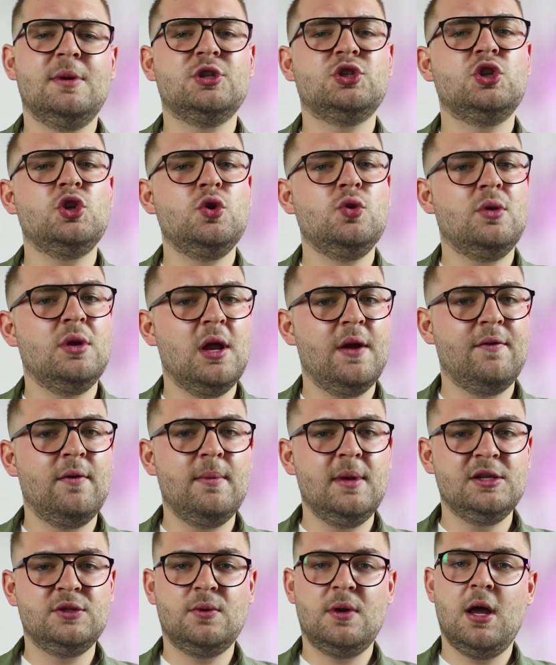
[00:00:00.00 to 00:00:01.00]
bell so you
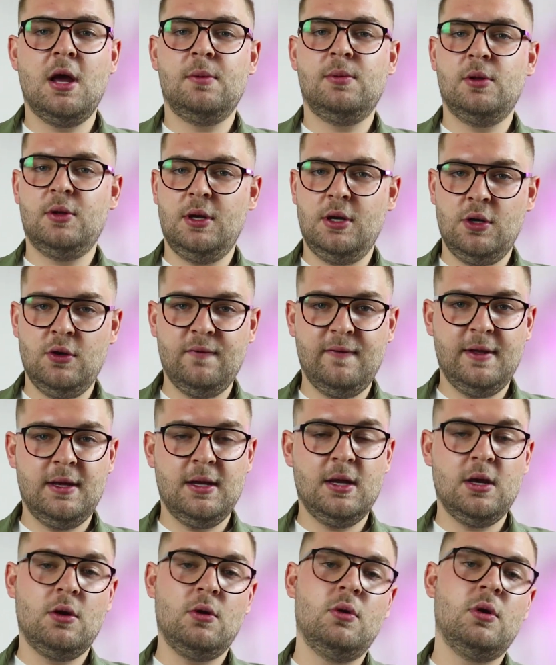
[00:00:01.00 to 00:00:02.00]
never miss when I upload a new
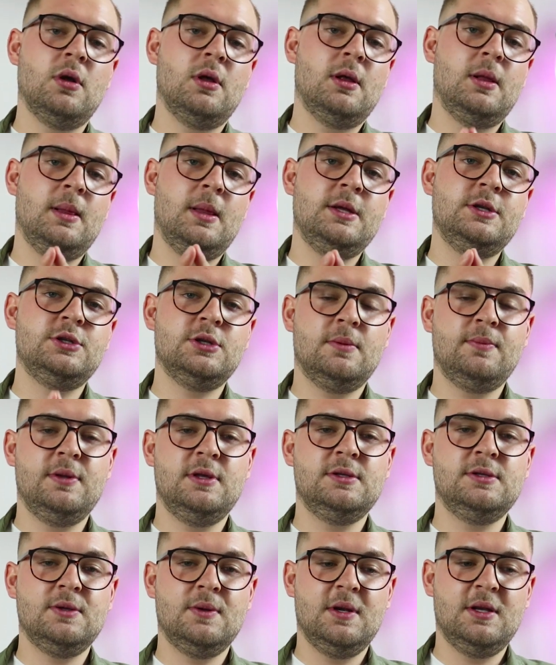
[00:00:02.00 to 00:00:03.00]
video. Let's jump
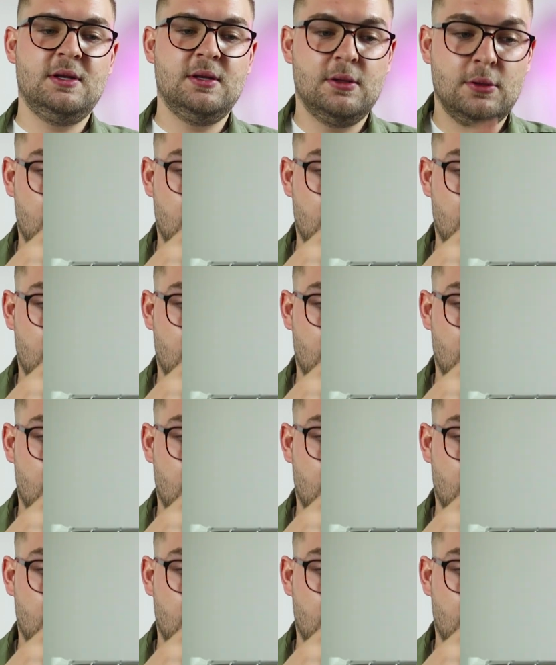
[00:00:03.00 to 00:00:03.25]
into it.